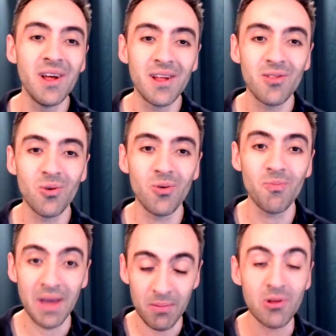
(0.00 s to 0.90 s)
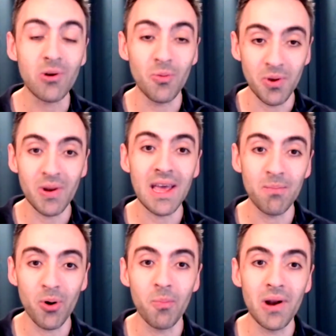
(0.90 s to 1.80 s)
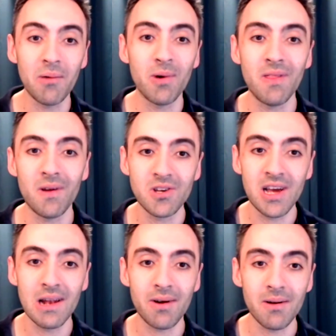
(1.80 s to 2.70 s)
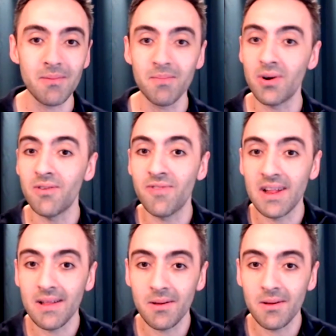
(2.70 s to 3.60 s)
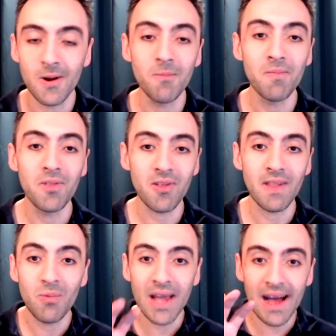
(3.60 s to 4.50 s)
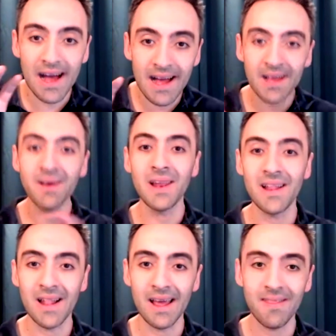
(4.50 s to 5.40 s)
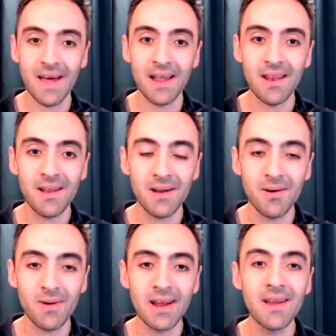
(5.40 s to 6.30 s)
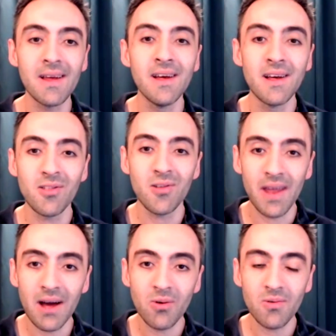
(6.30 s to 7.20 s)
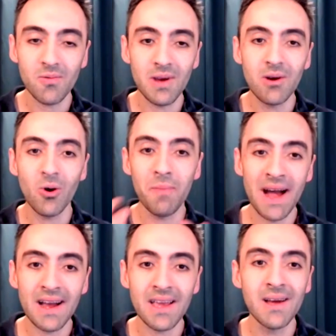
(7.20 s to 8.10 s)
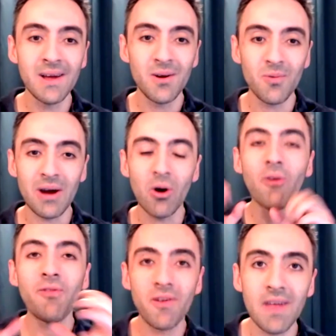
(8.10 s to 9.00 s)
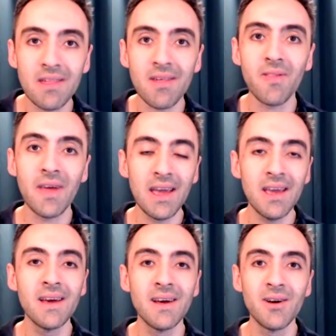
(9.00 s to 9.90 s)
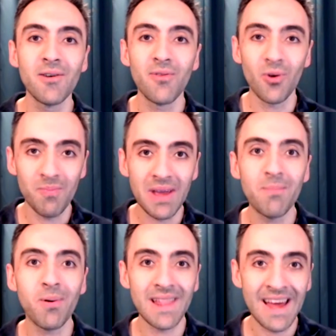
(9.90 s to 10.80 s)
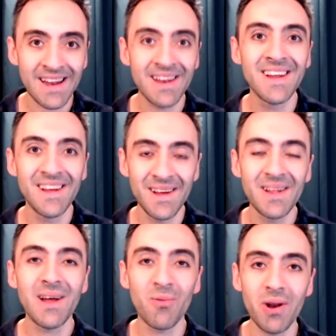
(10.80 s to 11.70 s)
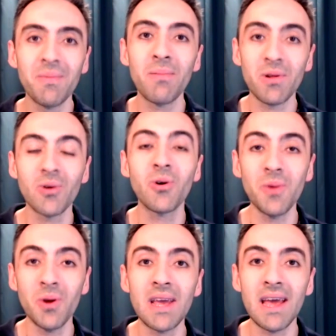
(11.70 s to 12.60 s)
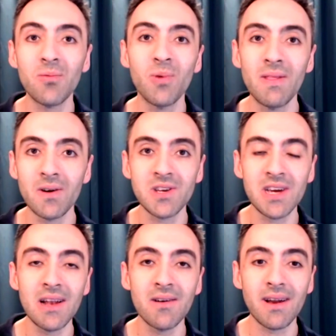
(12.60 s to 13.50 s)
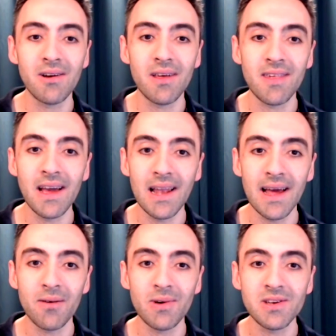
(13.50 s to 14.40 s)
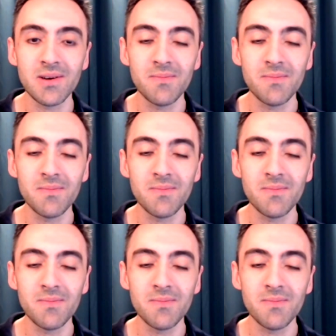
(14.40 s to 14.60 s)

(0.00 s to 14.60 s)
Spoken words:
to be able to communicate properly with their children. Perfect. So then we angle it like that, right? So now we go back, we offer this thing for people that want to be able to communicate with their children, sign language.